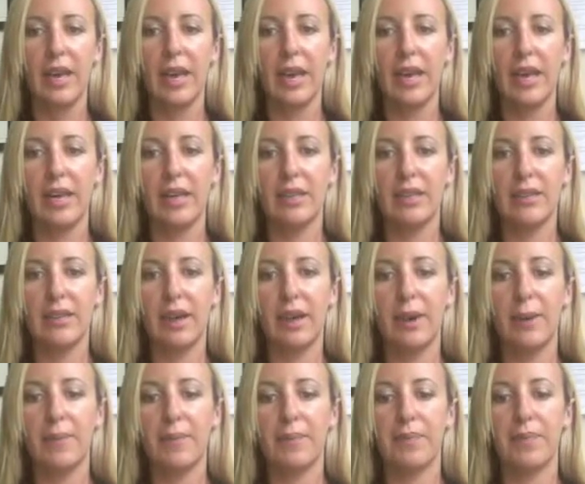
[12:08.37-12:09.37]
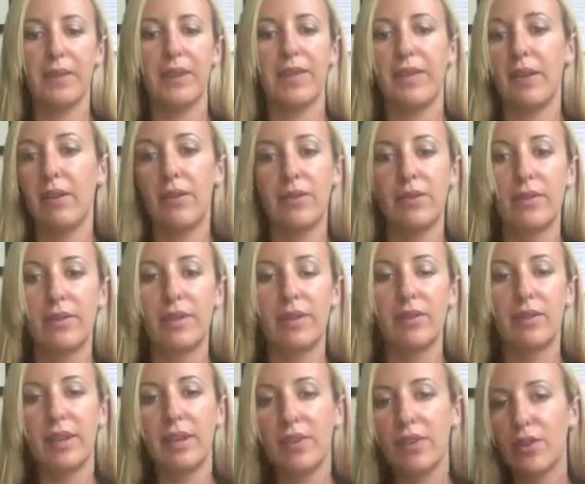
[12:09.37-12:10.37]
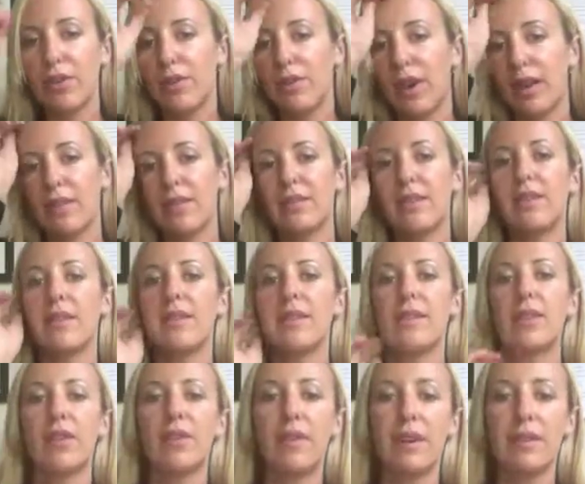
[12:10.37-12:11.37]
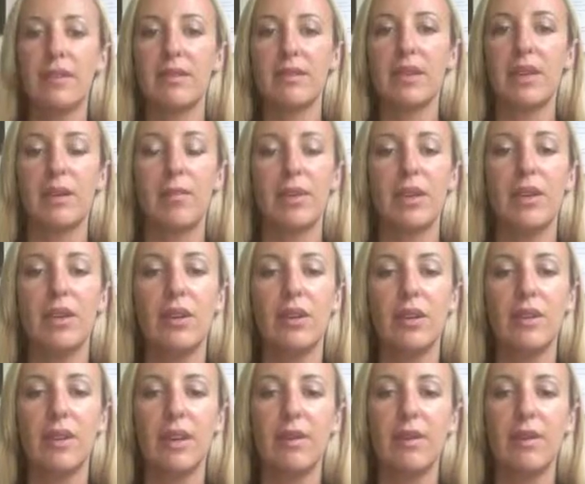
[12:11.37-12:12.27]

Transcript: and they'll give you advice, and their advice is going to be good.